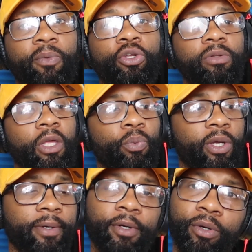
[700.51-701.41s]
What do you think we
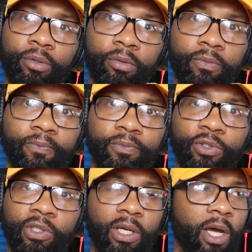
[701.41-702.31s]
can do
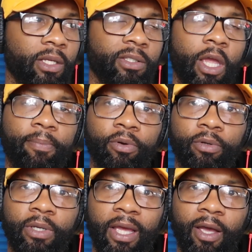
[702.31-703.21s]
to kind of taper
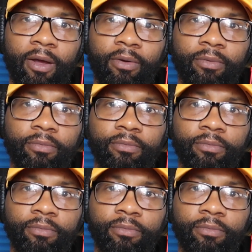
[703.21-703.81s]
down